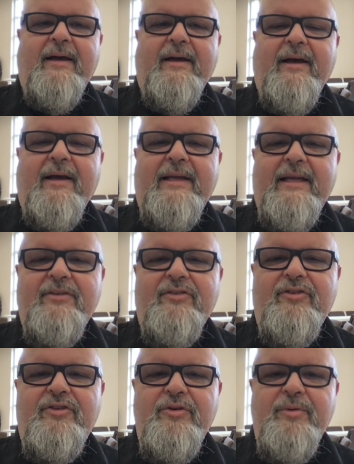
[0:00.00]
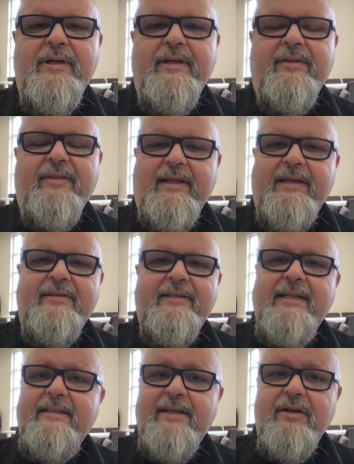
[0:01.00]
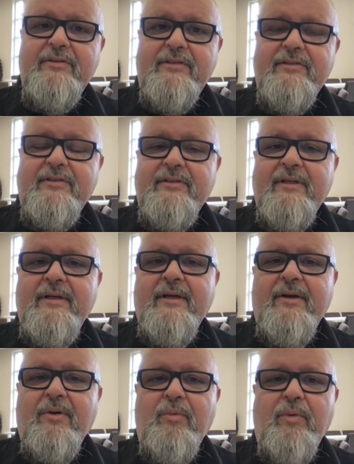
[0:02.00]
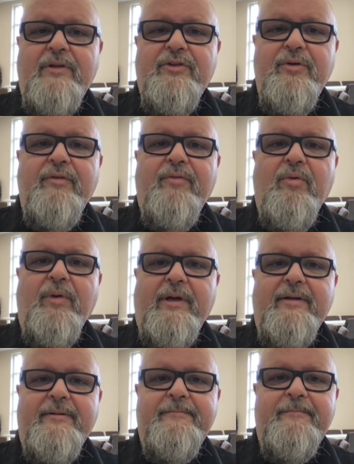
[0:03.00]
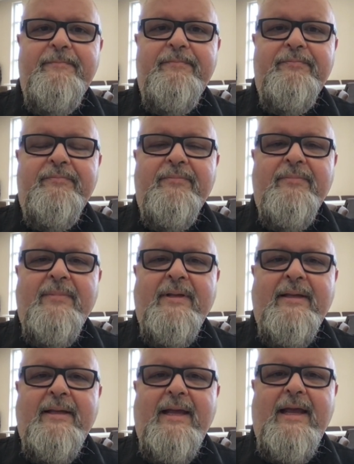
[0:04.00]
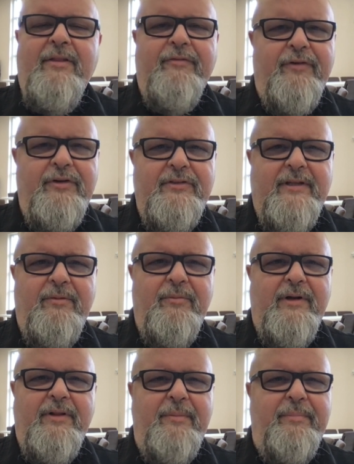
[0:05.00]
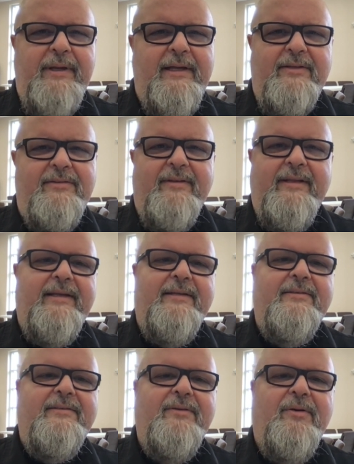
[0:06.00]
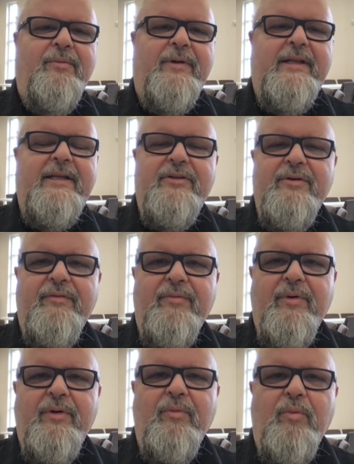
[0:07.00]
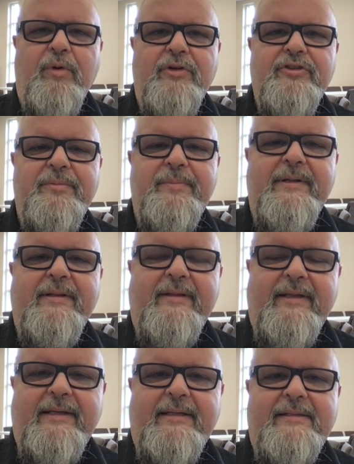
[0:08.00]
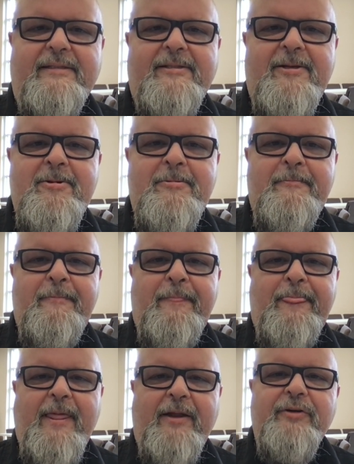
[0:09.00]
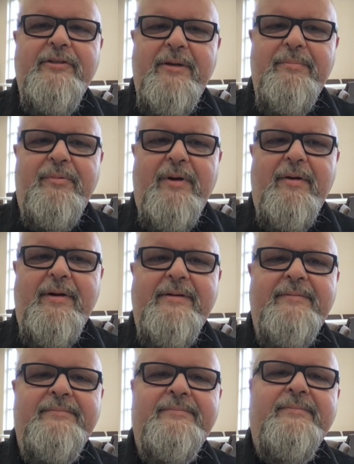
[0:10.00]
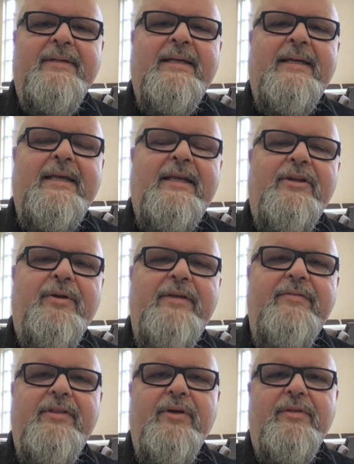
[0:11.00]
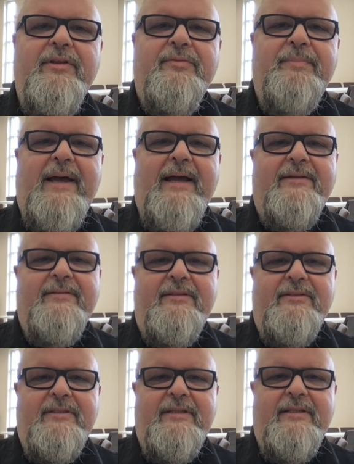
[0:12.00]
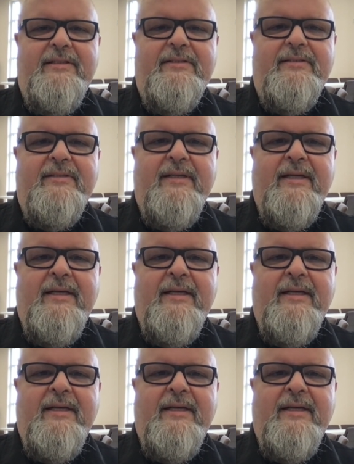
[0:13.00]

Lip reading: against doing things, and it tells us what to avoid. And the first and one of the biggest things, we need to avoid worshiping things that are temporary. You know, even though this passage is